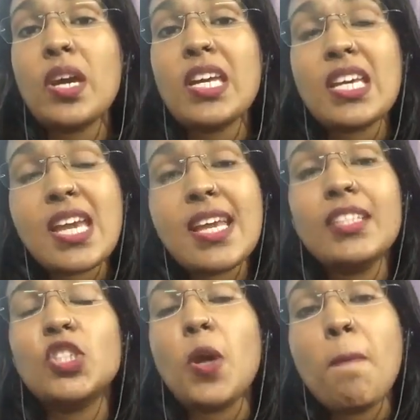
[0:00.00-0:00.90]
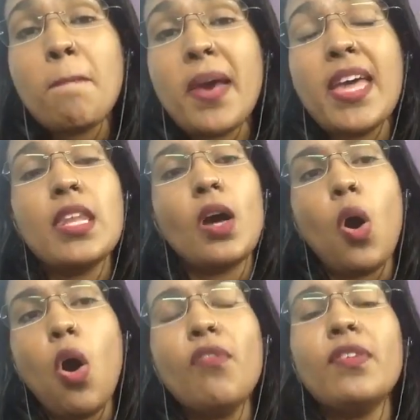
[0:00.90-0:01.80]
each man
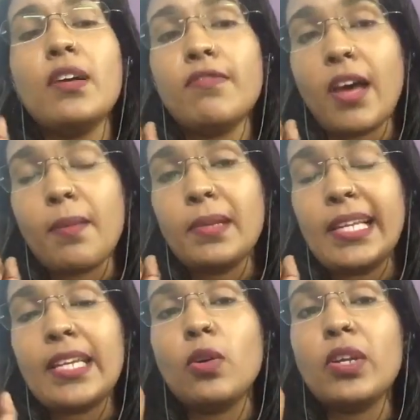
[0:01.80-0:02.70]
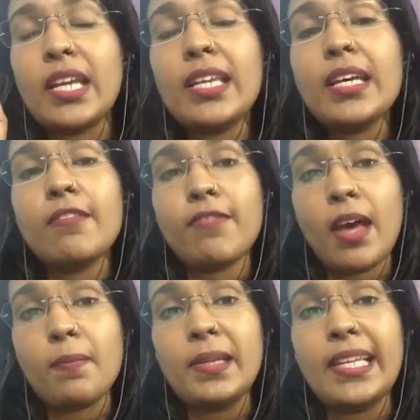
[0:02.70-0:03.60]
of her family or in her
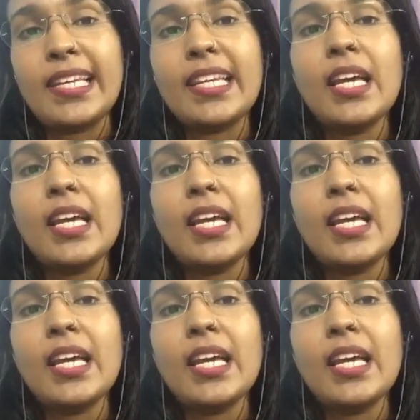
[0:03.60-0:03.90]
family